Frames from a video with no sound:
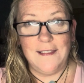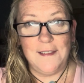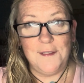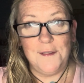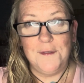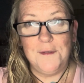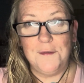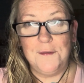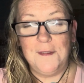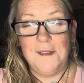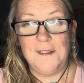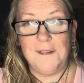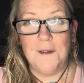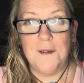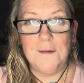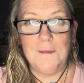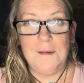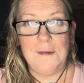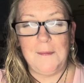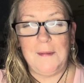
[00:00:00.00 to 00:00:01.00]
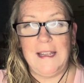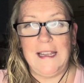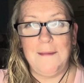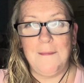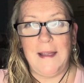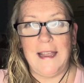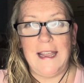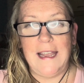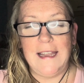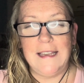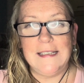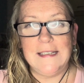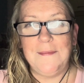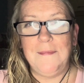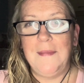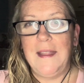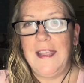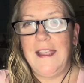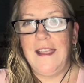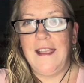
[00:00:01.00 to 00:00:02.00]
song that was playing in my head,
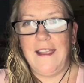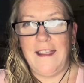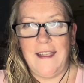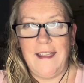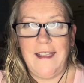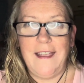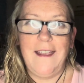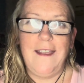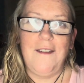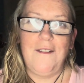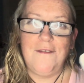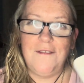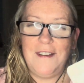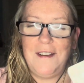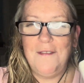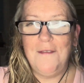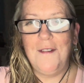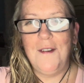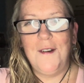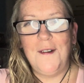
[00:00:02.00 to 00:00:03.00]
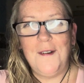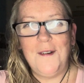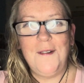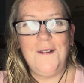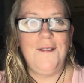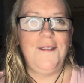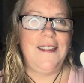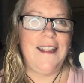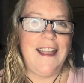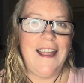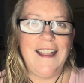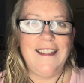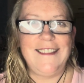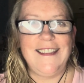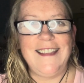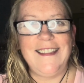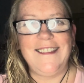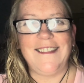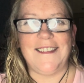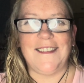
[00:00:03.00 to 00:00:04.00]
every rose has
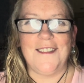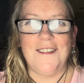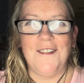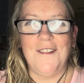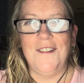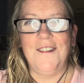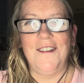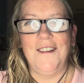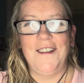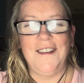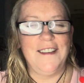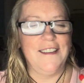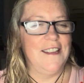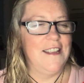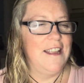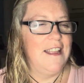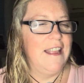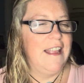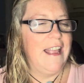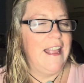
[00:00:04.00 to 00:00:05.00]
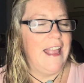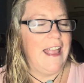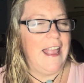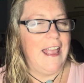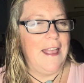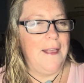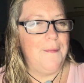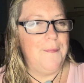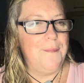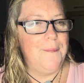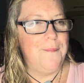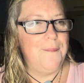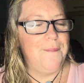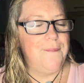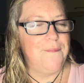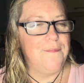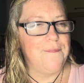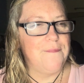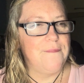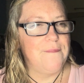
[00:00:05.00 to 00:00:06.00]
its thorn. I can't
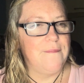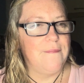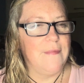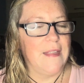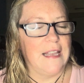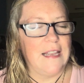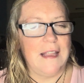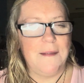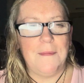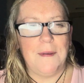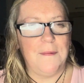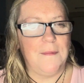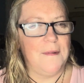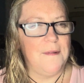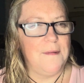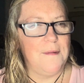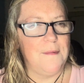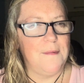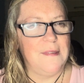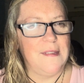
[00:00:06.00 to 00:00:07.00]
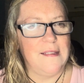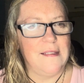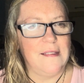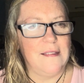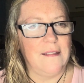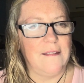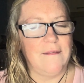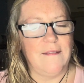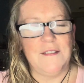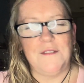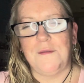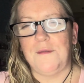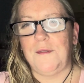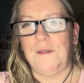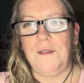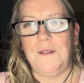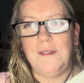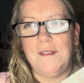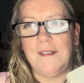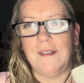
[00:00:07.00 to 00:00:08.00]
remember if it was this, I don't know
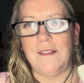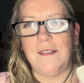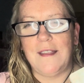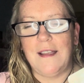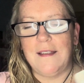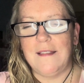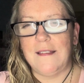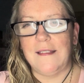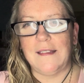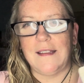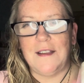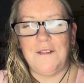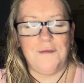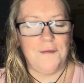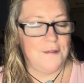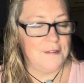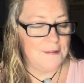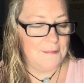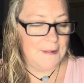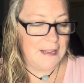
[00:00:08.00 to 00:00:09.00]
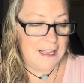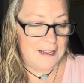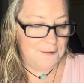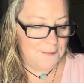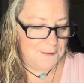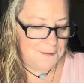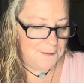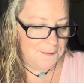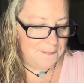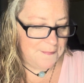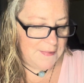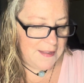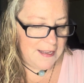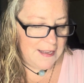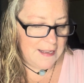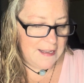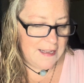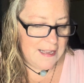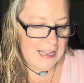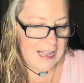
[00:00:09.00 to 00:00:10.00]
who sung that, Skid Row or something, I don't know.
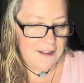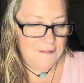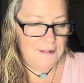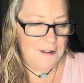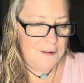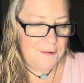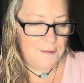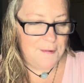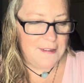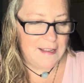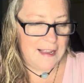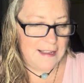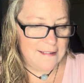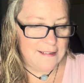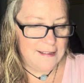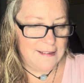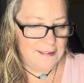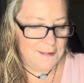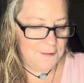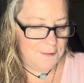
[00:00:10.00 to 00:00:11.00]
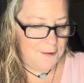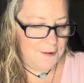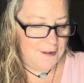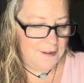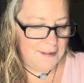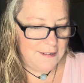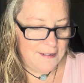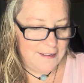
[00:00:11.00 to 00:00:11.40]
Every rose has its thorn.